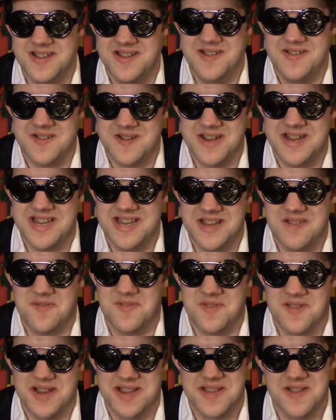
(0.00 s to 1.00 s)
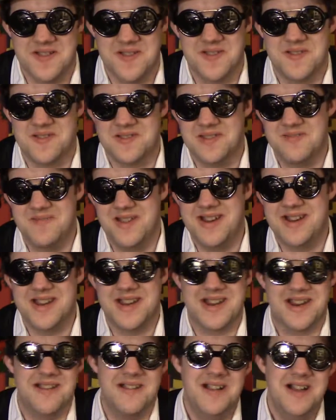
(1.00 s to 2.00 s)
you can definitely tell there's some
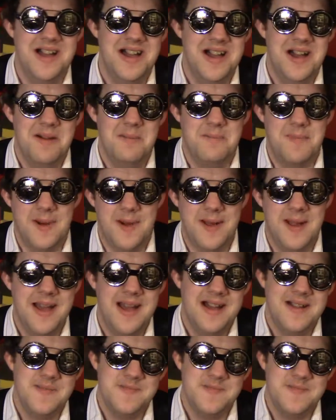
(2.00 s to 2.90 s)
aging there, but